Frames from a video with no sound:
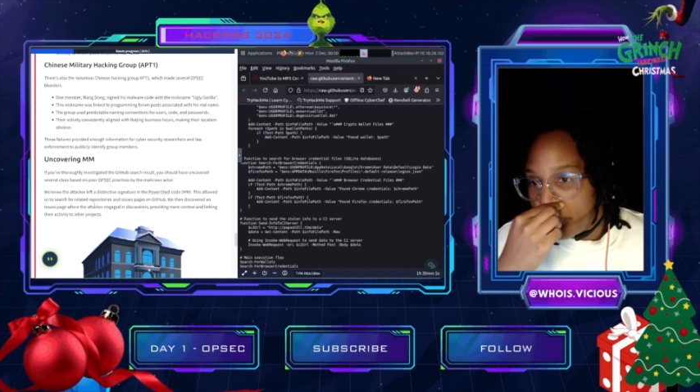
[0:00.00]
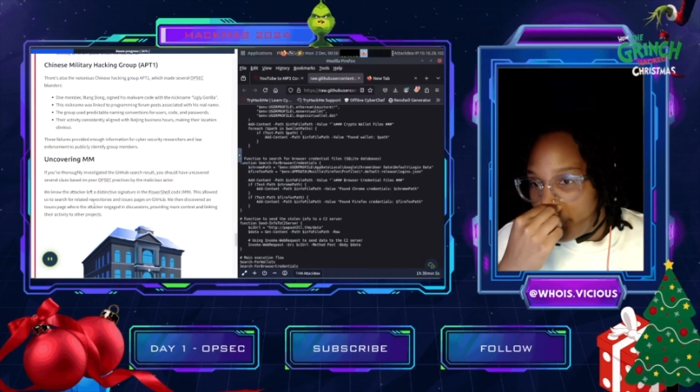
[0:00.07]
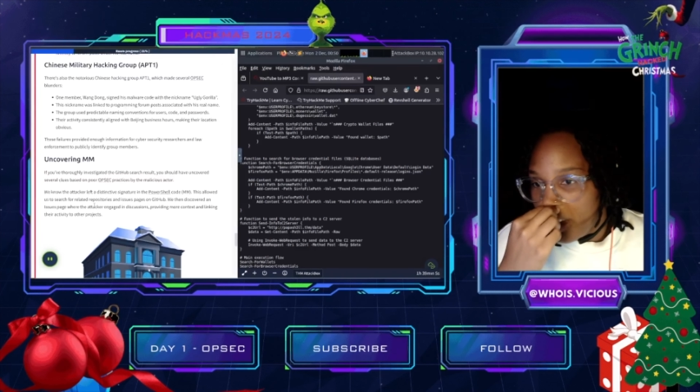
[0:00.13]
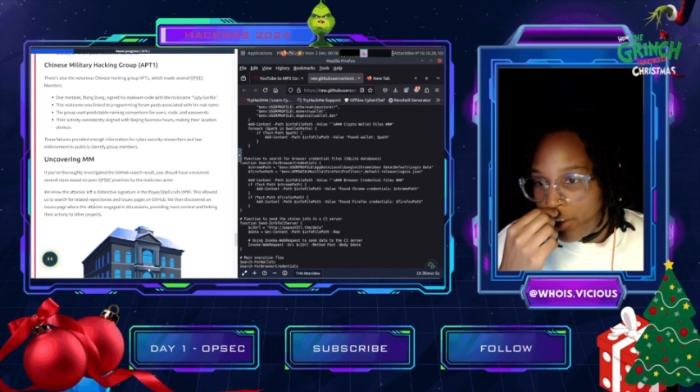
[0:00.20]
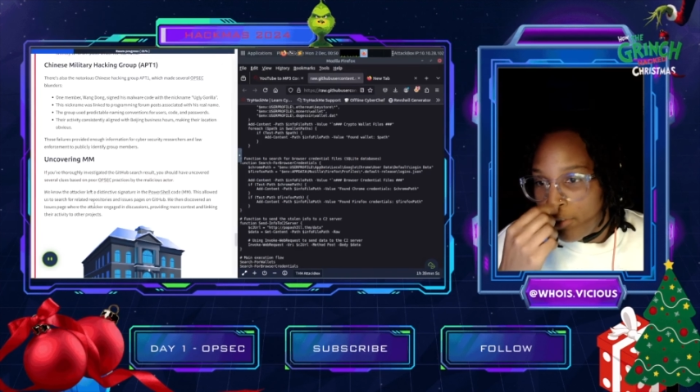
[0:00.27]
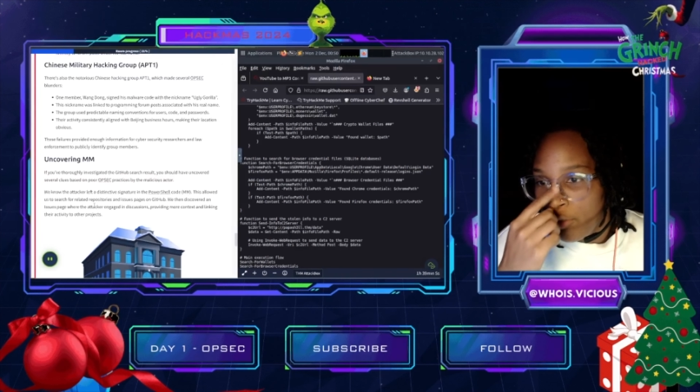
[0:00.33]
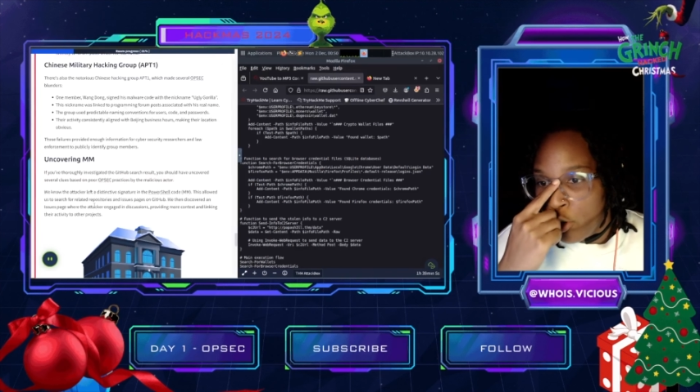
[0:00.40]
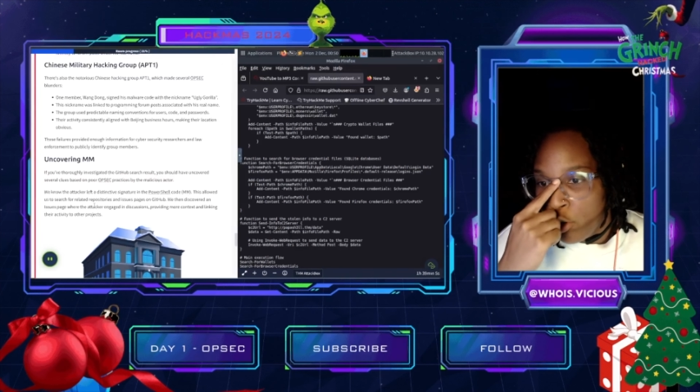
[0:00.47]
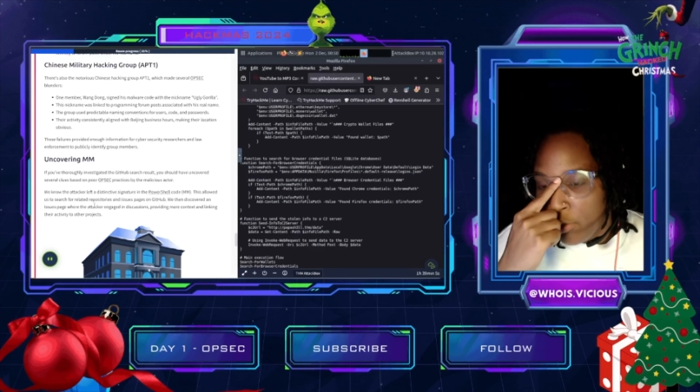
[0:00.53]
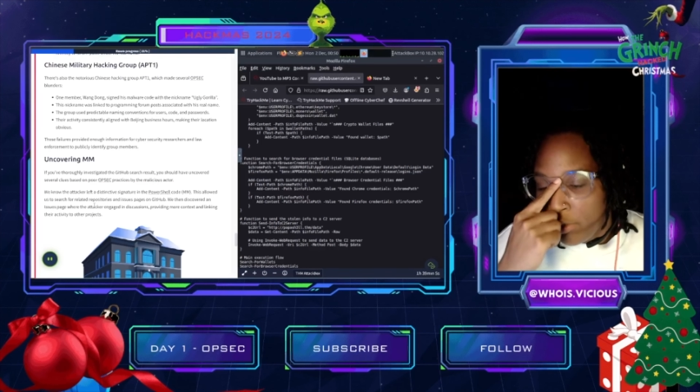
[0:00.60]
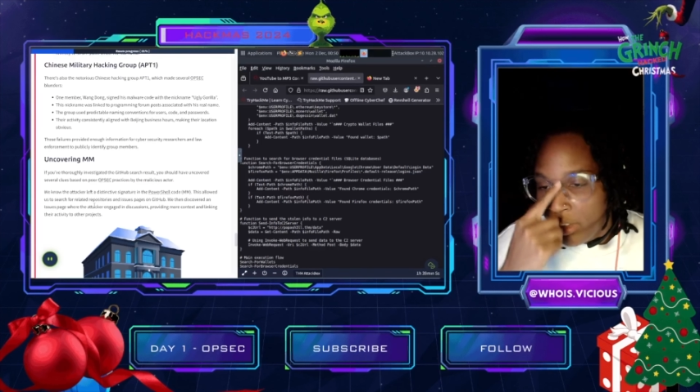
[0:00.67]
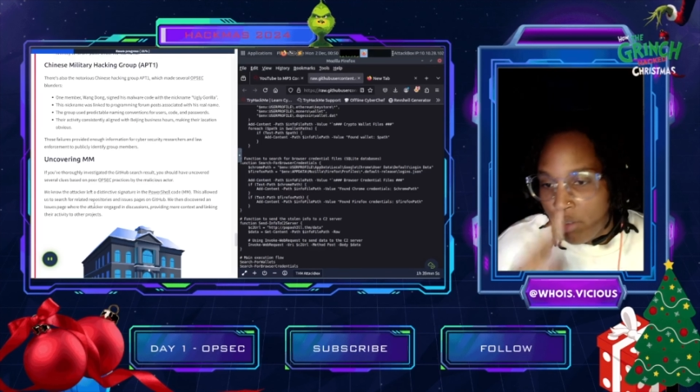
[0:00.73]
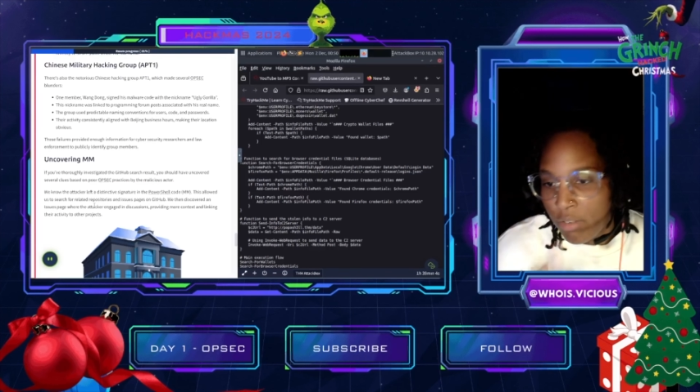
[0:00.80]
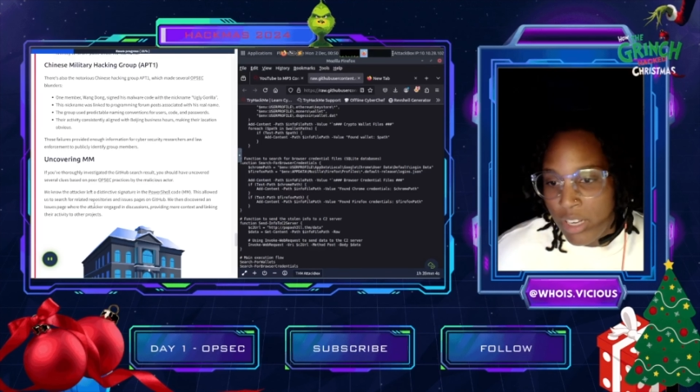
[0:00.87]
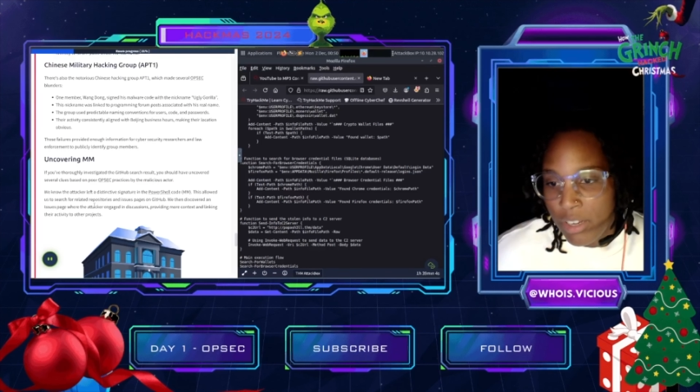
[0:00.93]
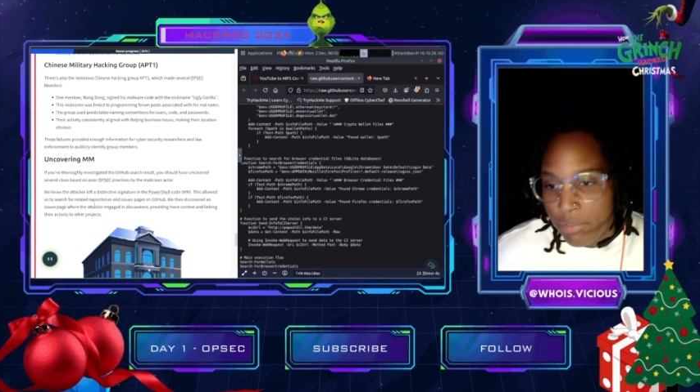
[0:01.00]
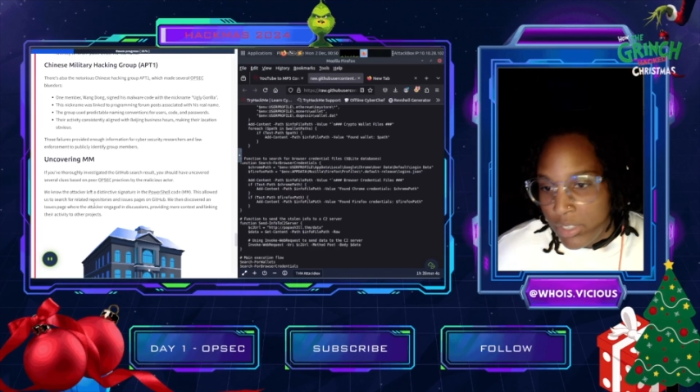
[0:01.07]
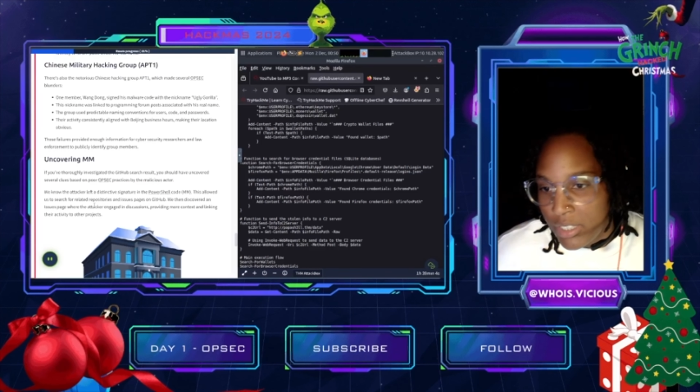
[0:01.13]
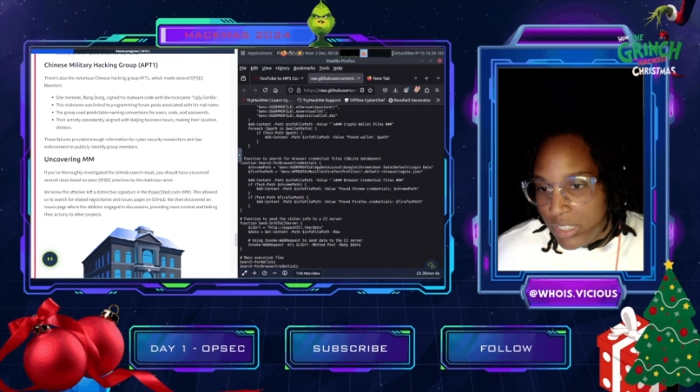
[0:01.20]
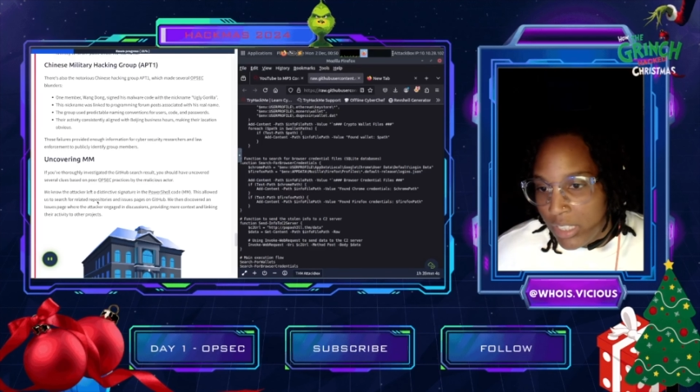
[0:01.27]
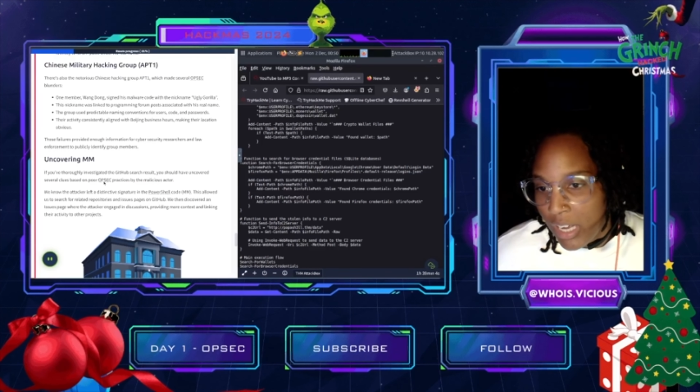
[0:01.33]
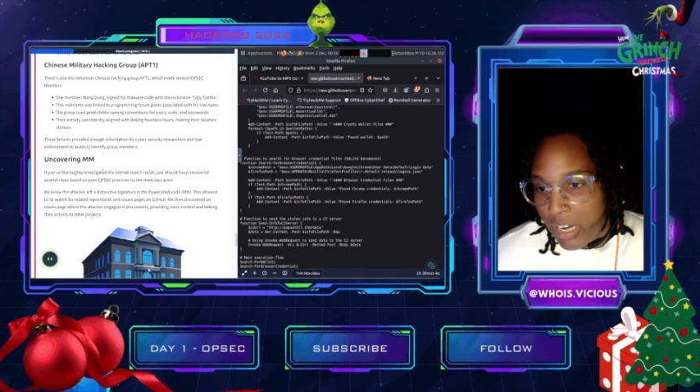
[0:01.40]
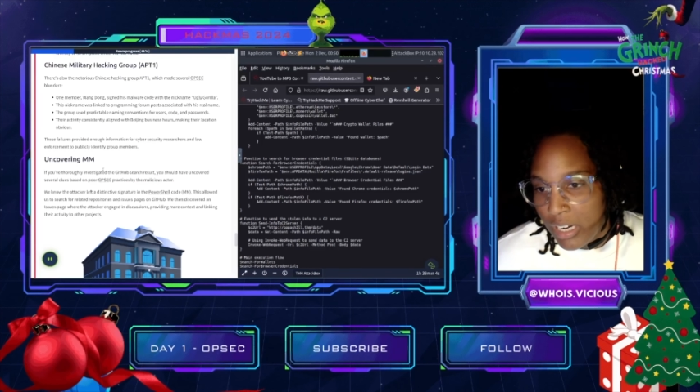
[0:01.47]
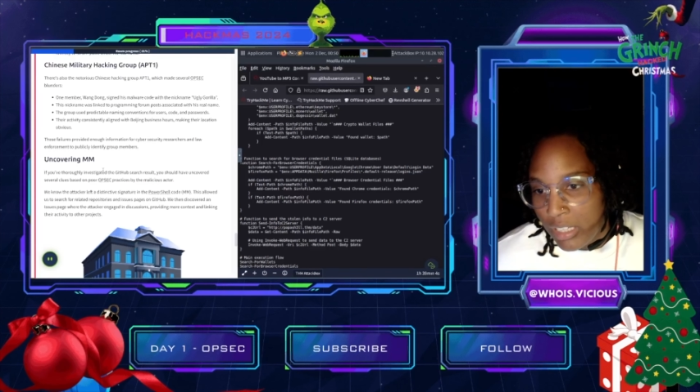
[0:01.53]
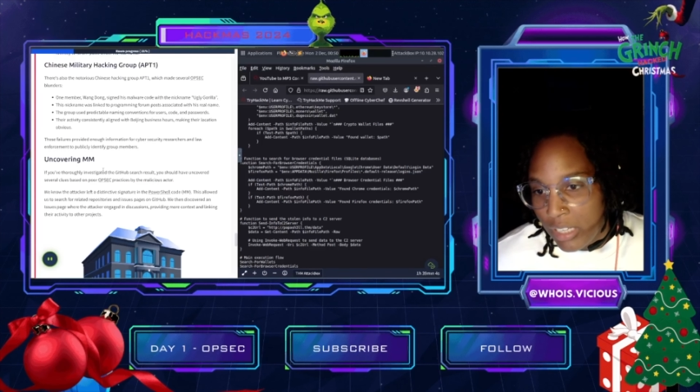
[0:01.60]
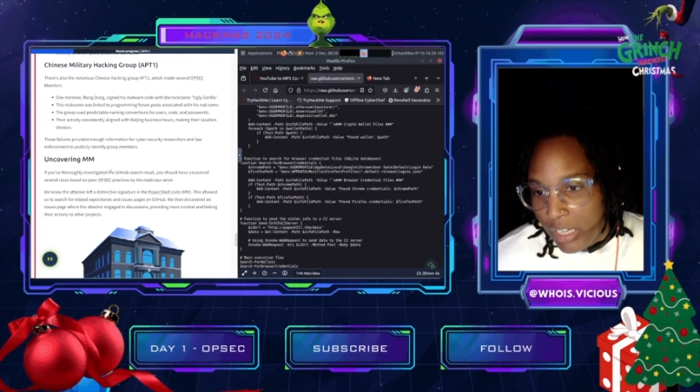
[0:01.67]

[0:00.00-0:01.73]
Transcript: If you've thoroughly investigated the